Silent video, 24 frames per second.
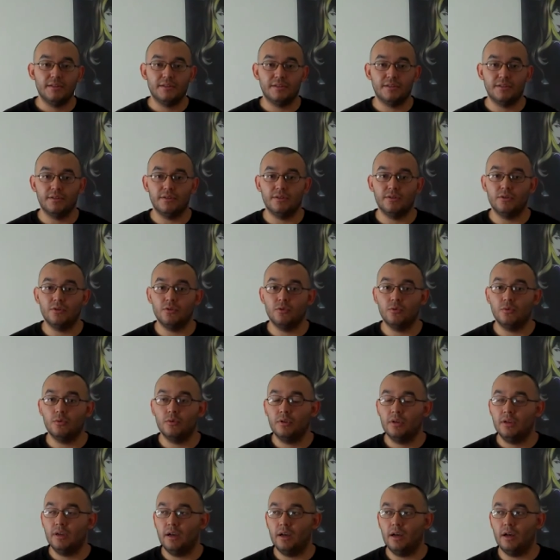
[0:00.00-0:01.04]
So
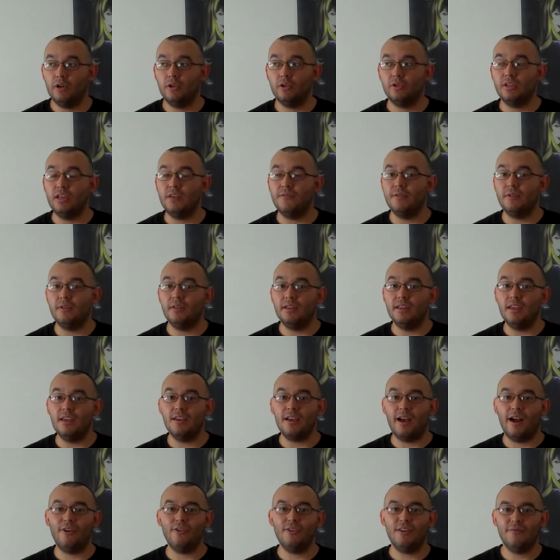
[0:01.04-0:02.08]
I'll even
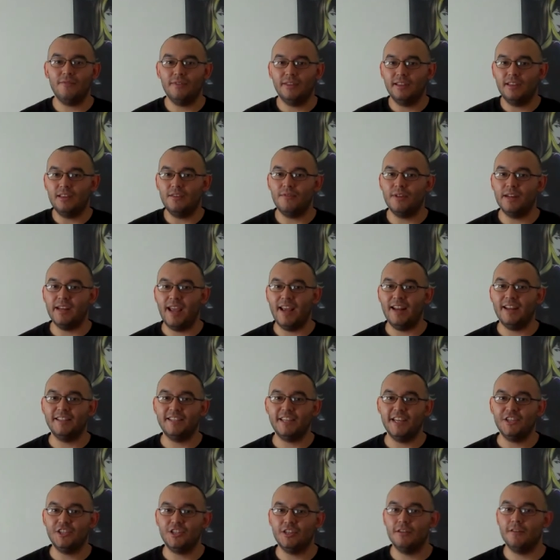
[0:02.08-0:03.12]
I'll even leave an
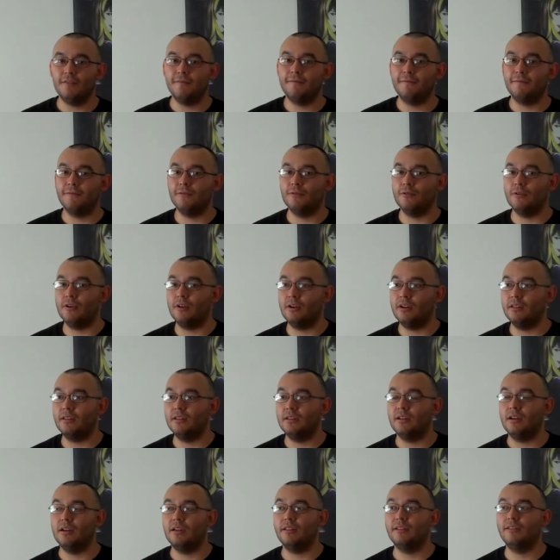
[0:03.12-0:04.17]
annotation for on
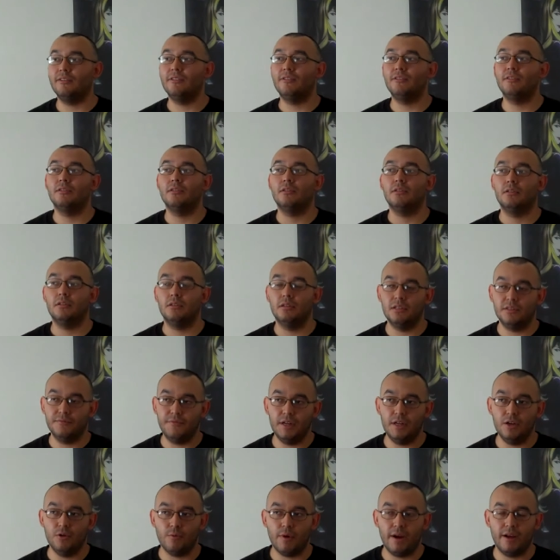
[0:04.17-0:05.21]
on this
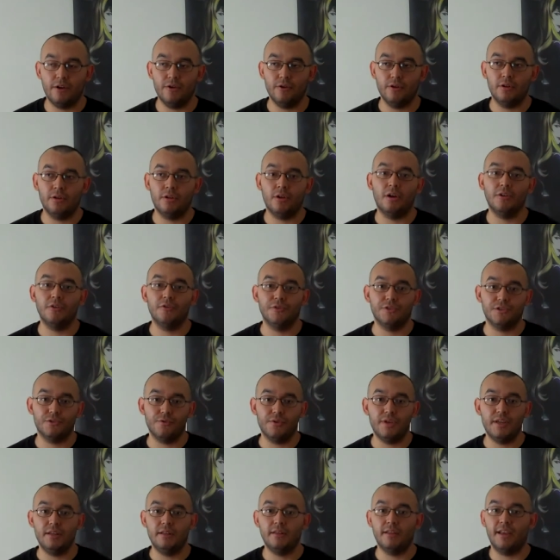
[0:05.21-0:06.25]
video right here on your
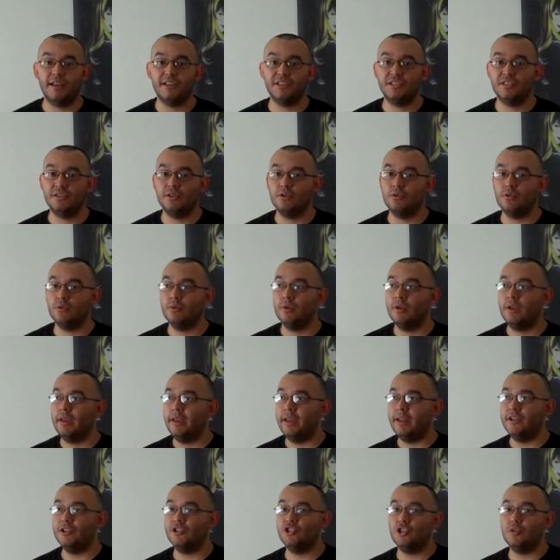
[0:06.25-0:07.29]
screen like so,
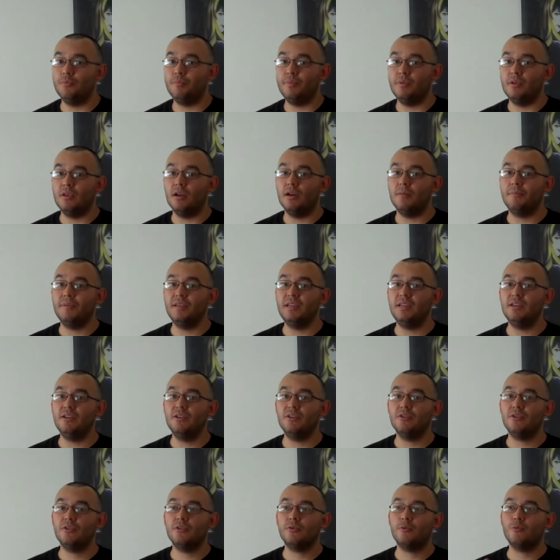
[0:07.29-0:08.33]
and it should be up
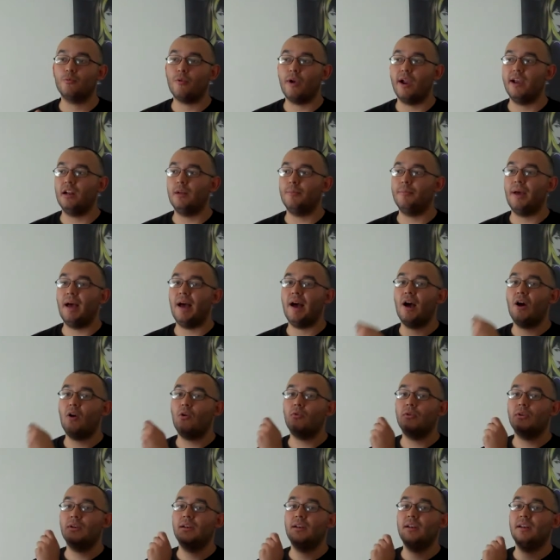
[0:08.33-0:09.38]
here right
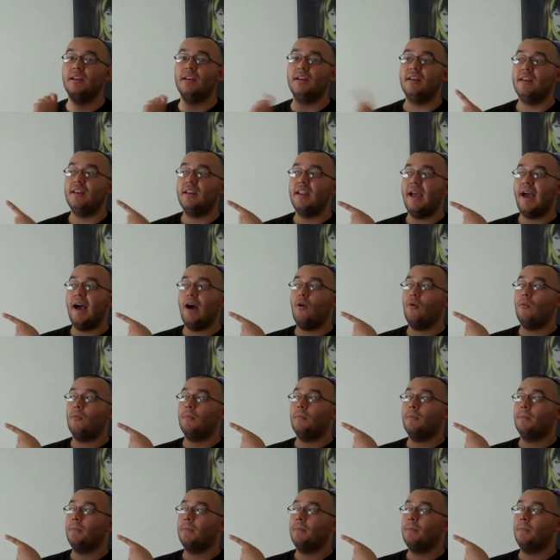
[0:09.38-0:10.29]
about now